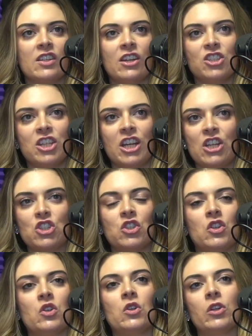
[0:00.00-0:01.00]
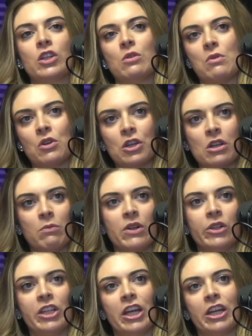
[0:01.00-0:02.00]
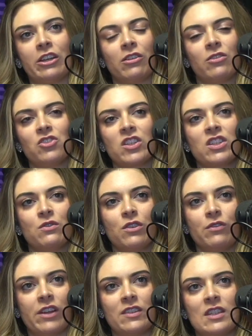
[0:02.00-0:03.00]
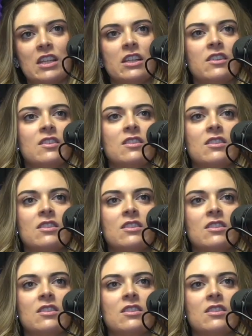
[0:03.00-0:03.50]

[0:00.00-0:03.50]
educational, community building, just for funsies.